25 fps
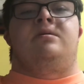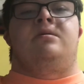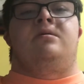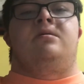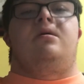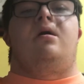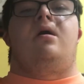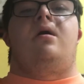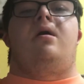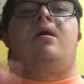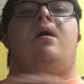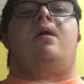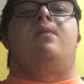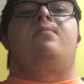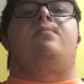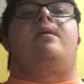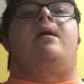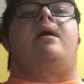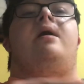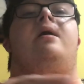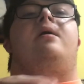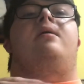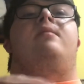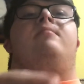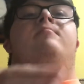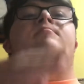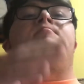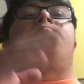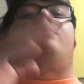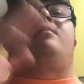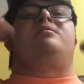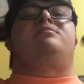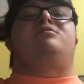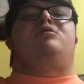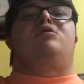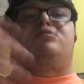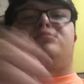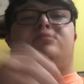on my
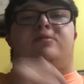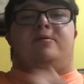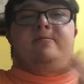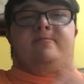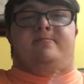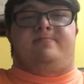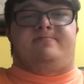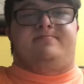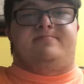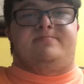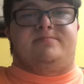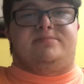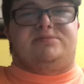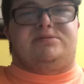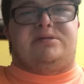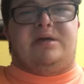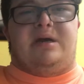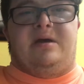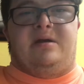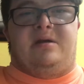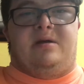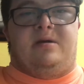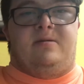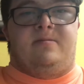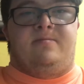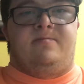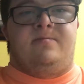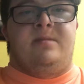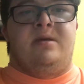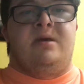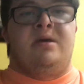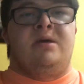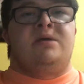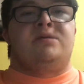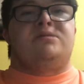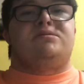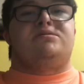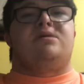YouTube channel.
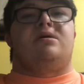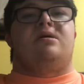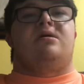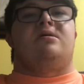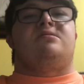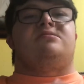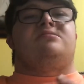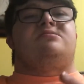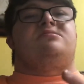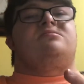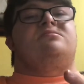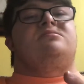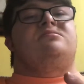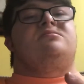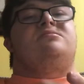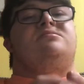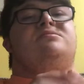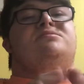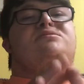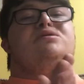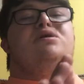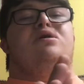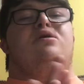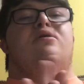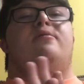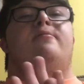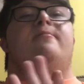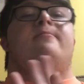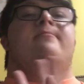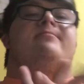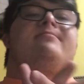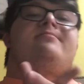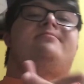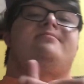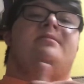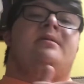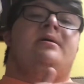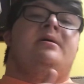So
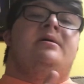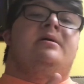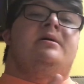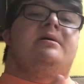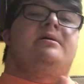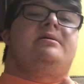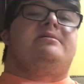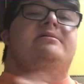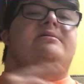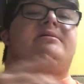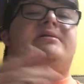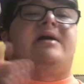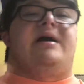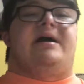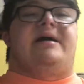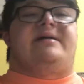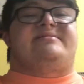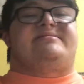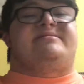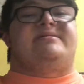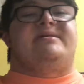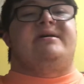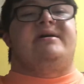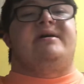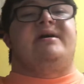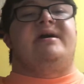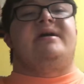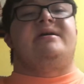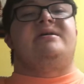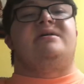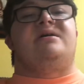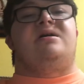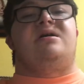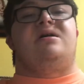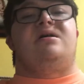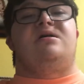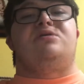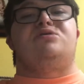yes, and
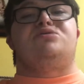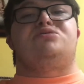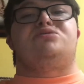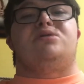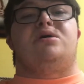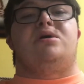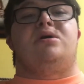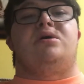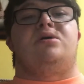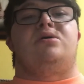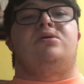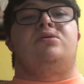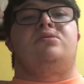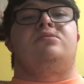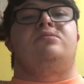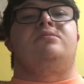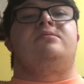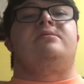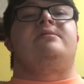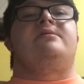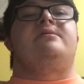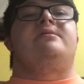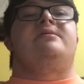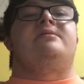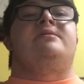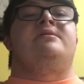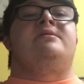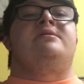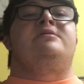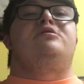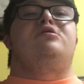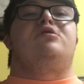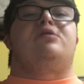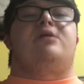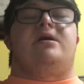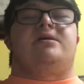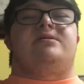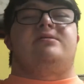also
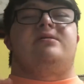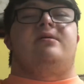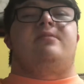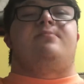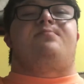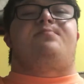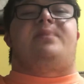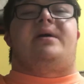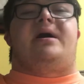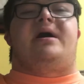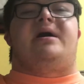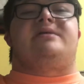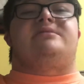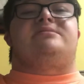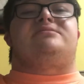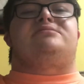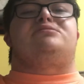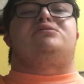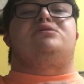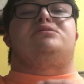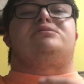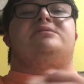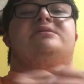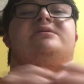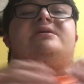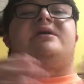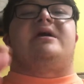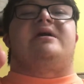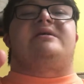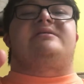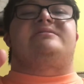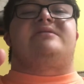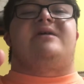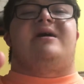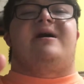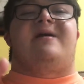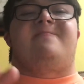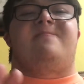you got the best Sushi
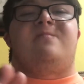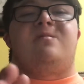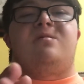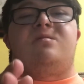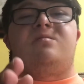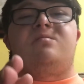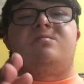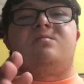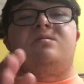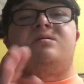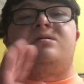Kings ever.